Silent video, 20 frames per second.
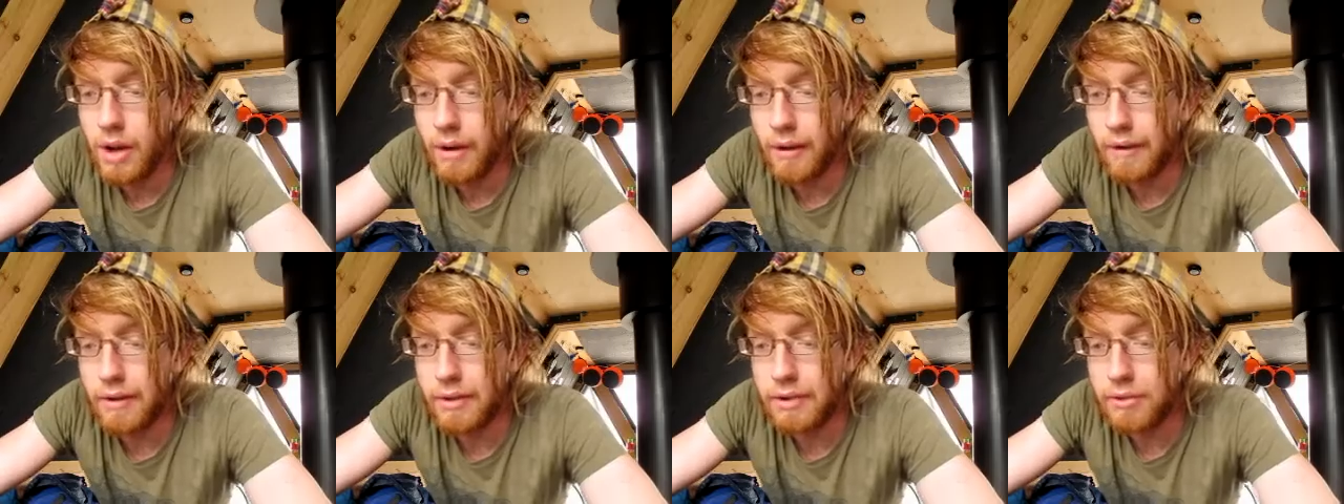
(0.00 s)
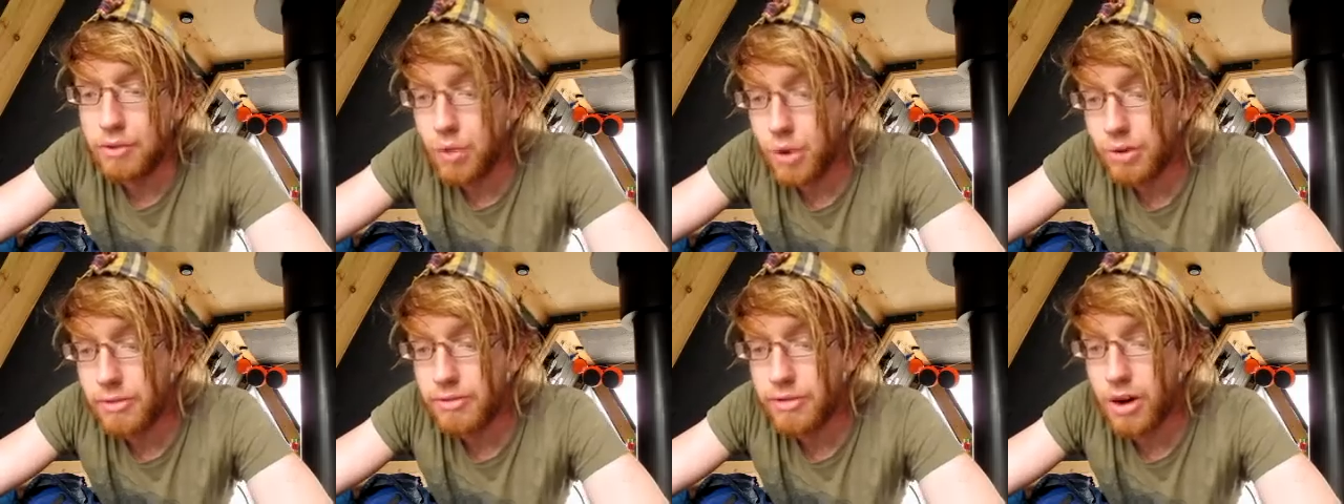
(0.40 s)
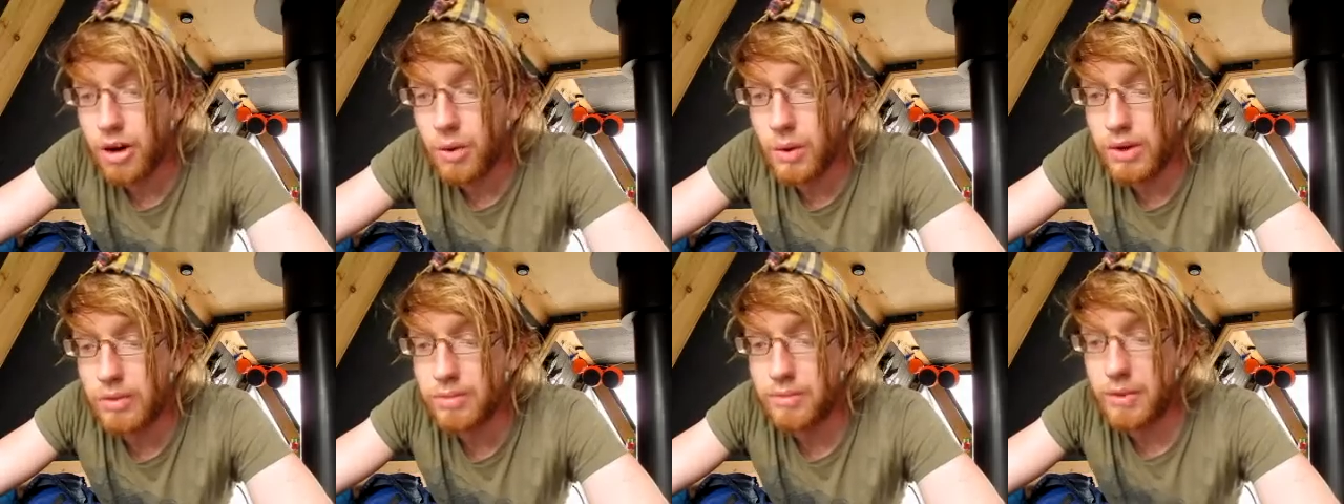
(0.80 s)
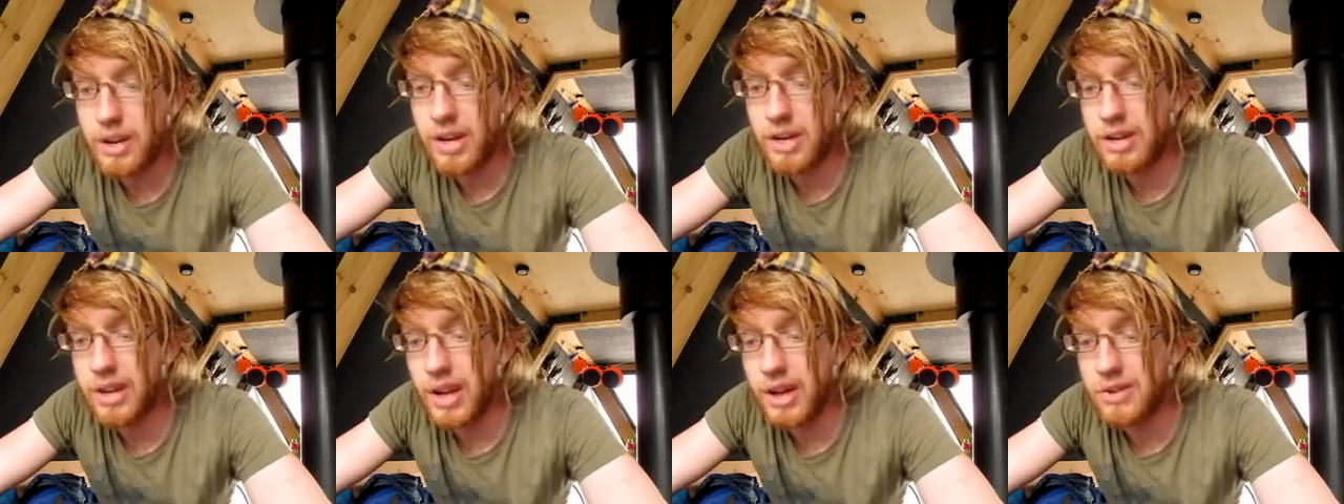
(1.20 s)
If we were far away from
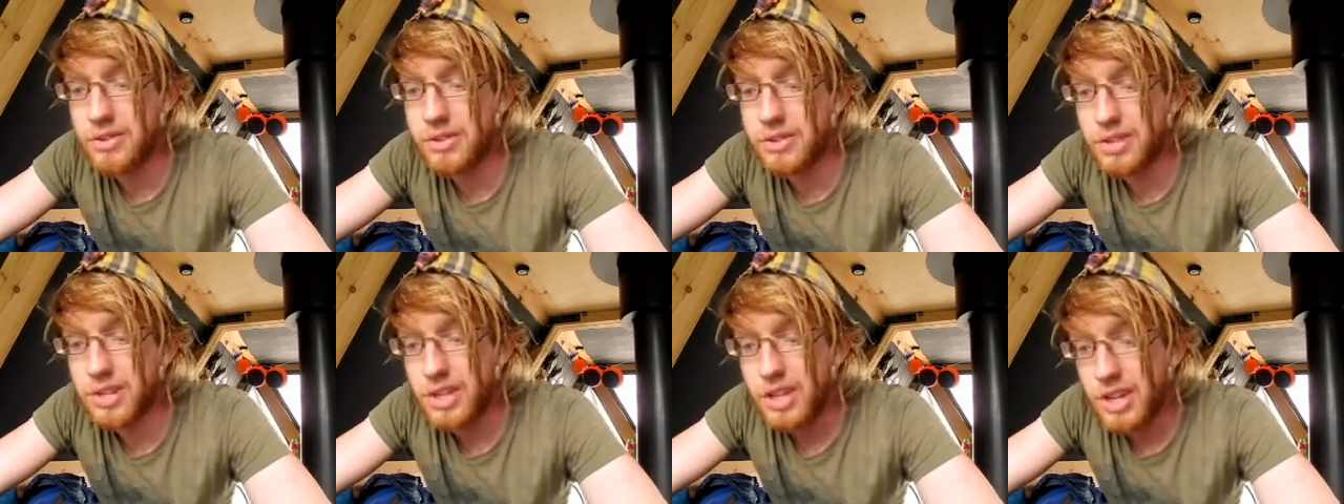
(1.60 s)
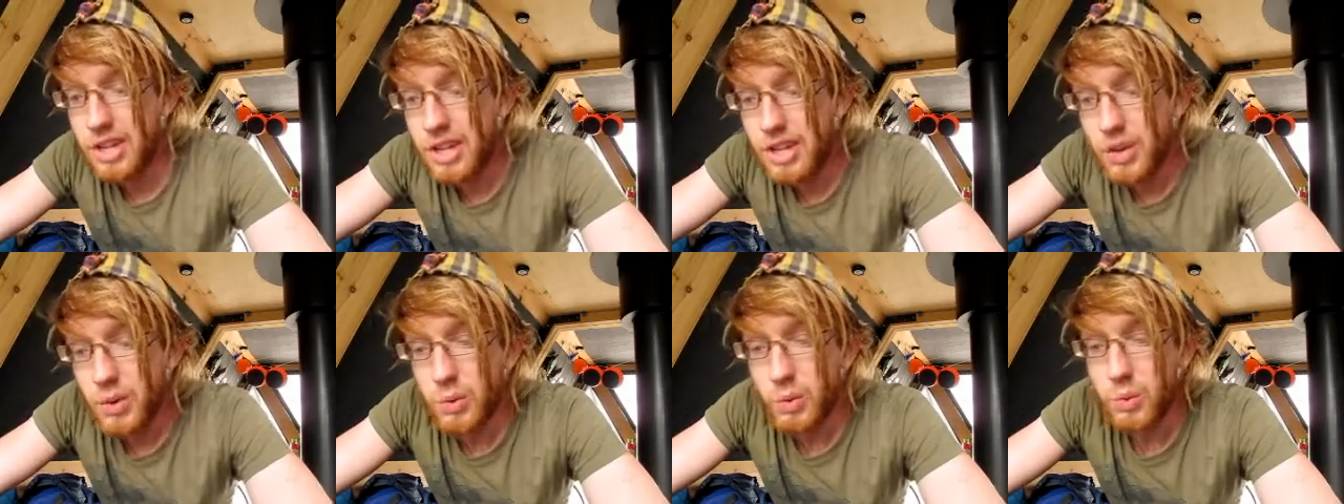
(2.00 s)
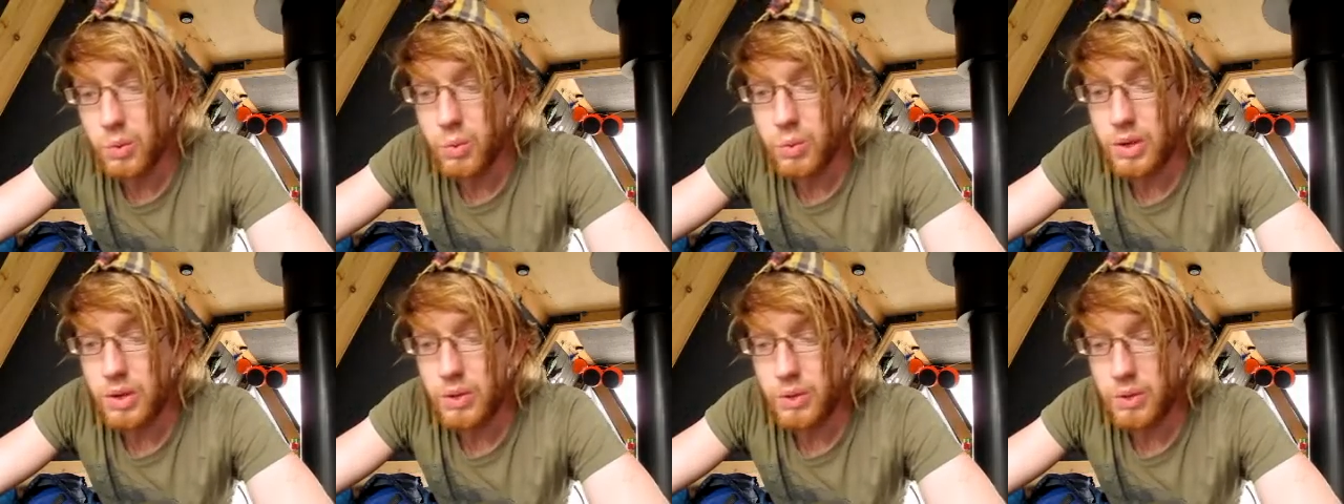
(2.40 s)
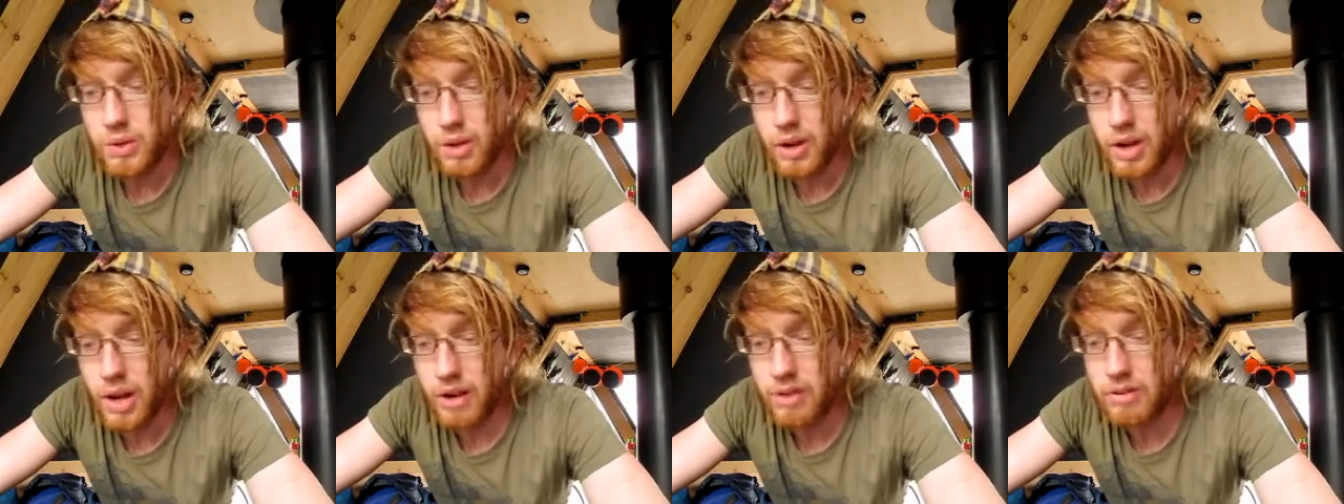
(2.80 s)
any towns, we would
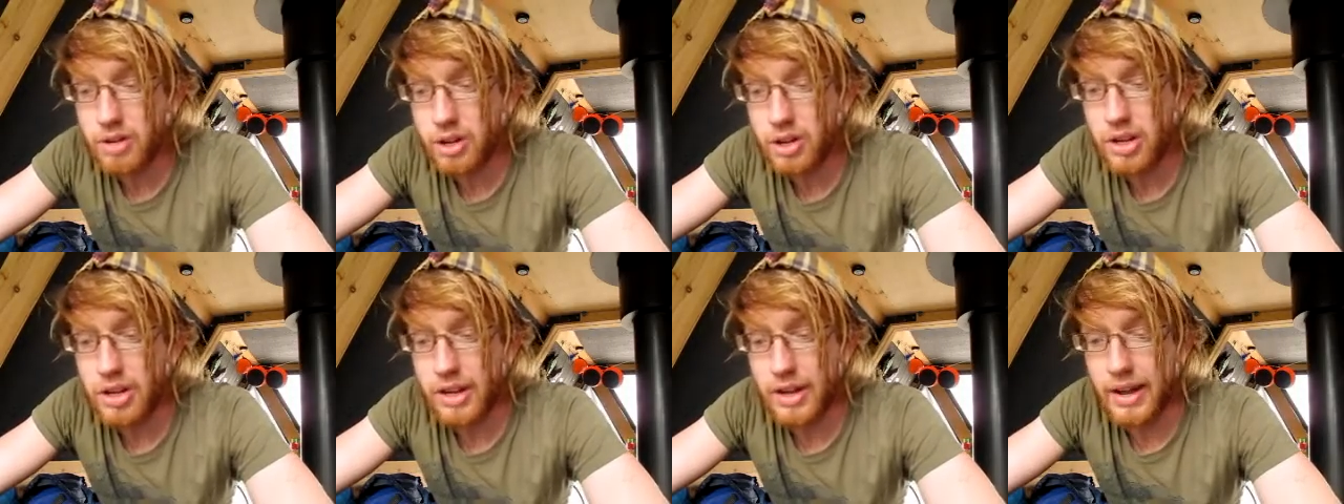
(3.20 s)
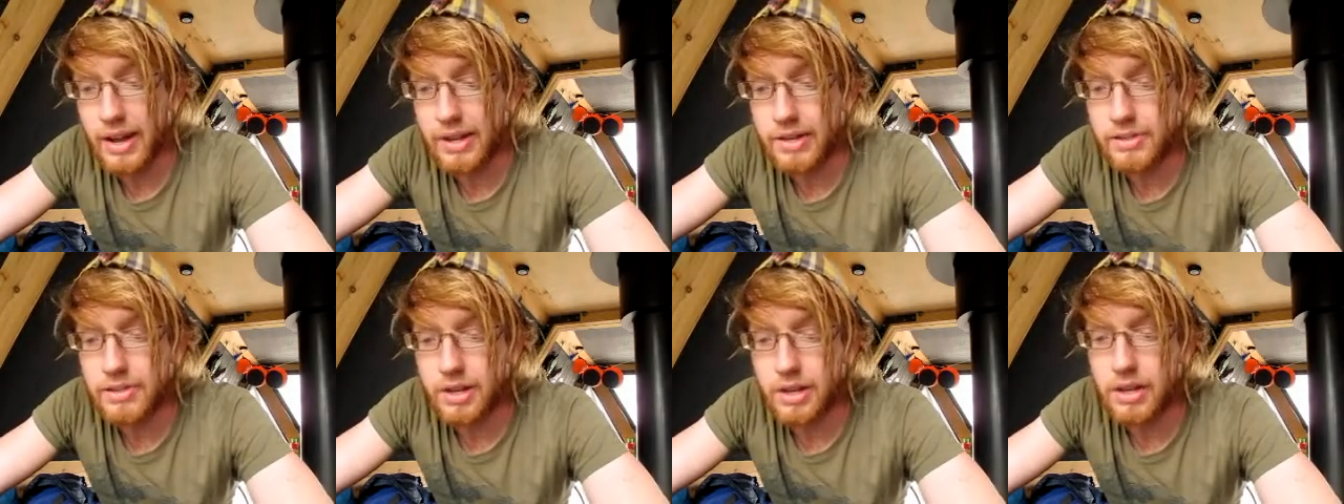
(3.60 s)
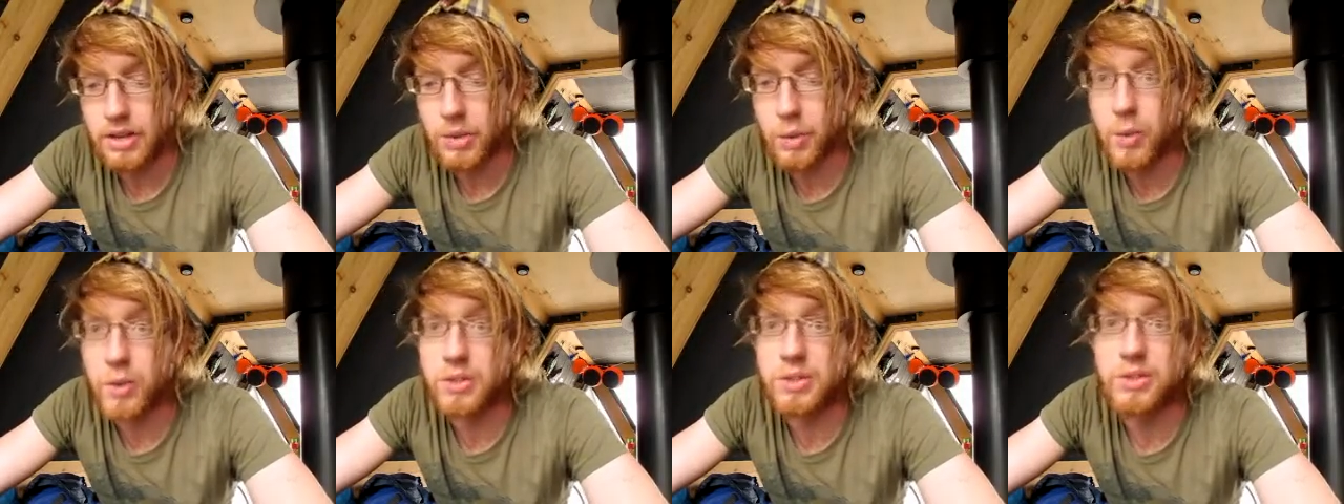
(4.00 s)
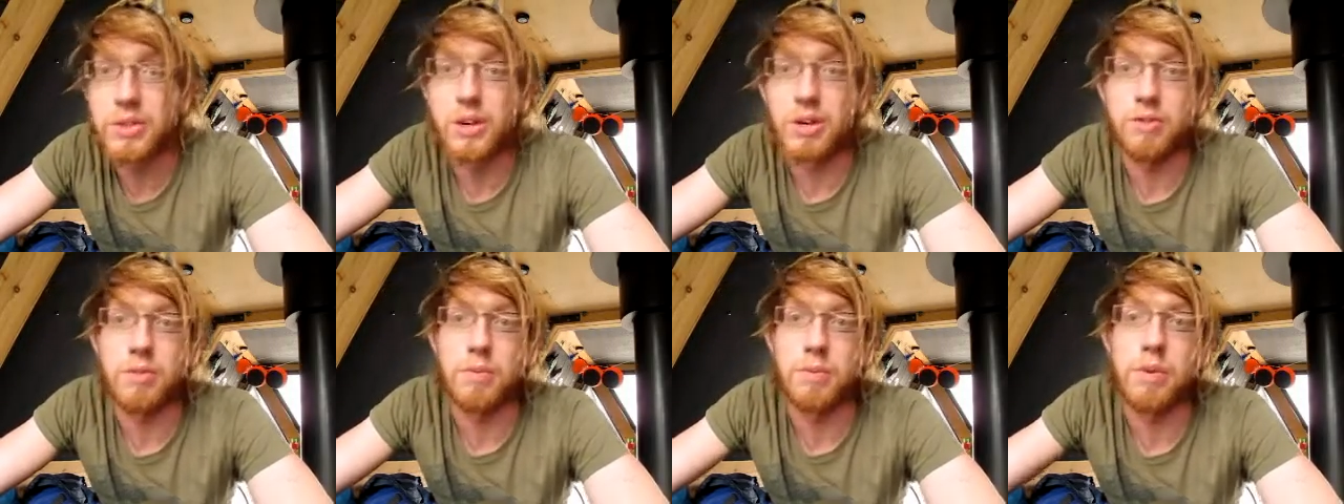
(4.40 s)
run out of cooking gas, and the wood
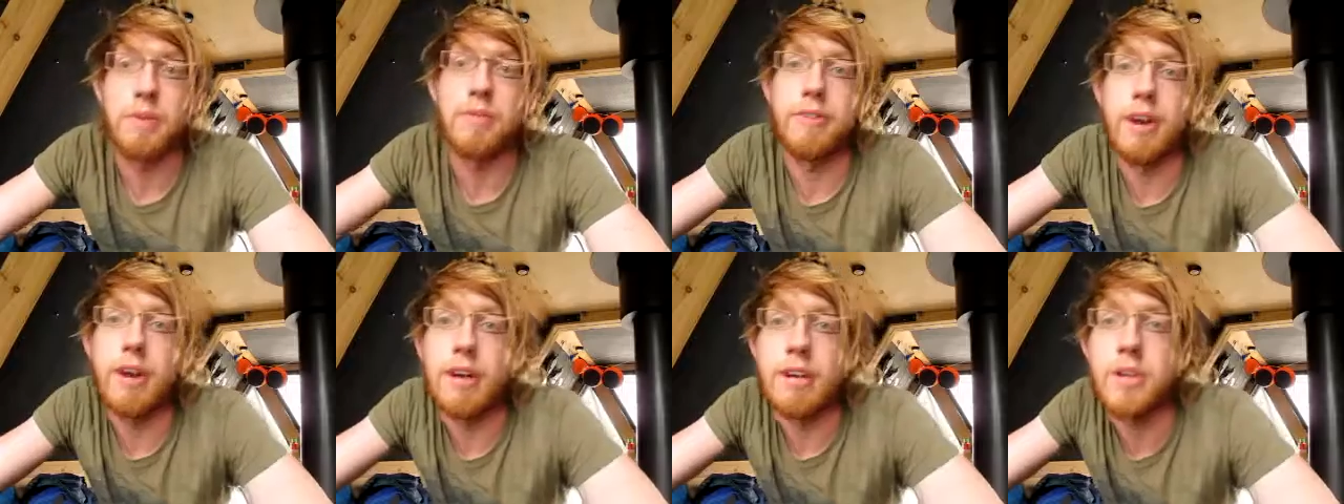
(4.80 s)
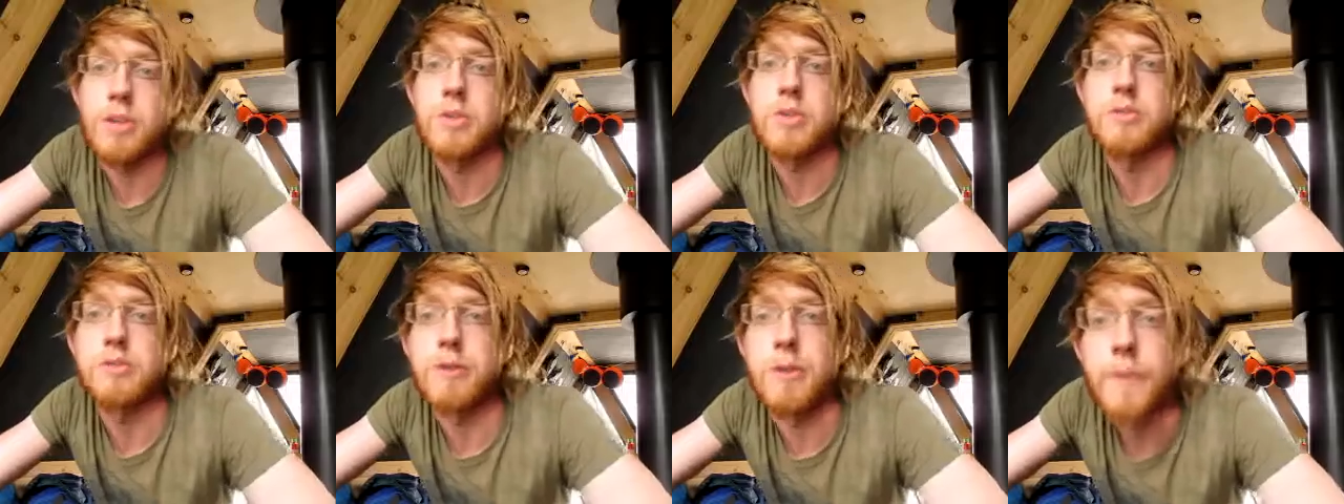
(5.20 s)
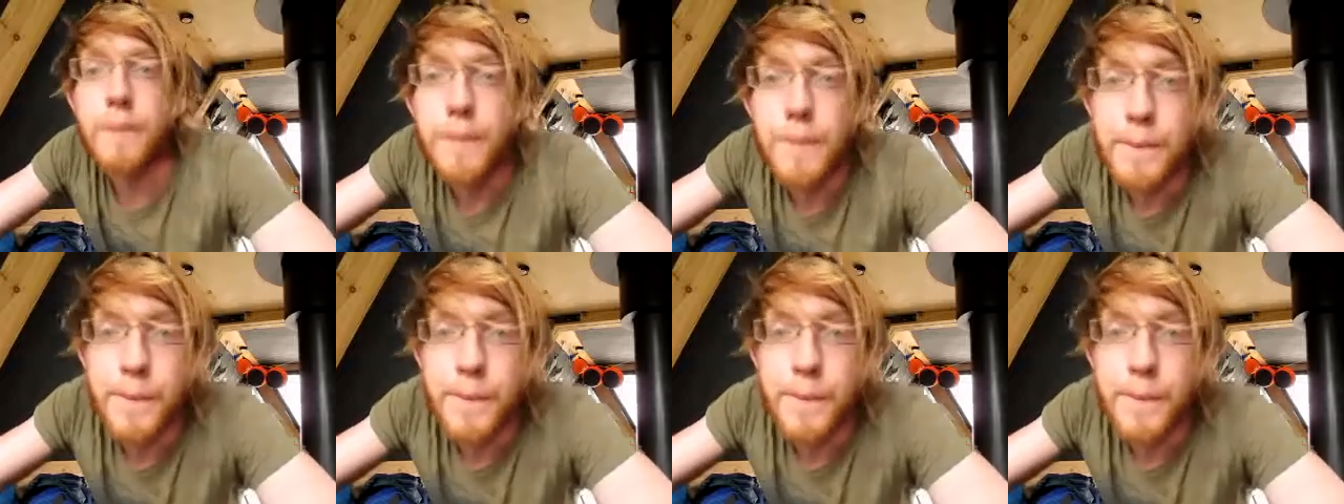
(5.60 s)
stove would be very useful.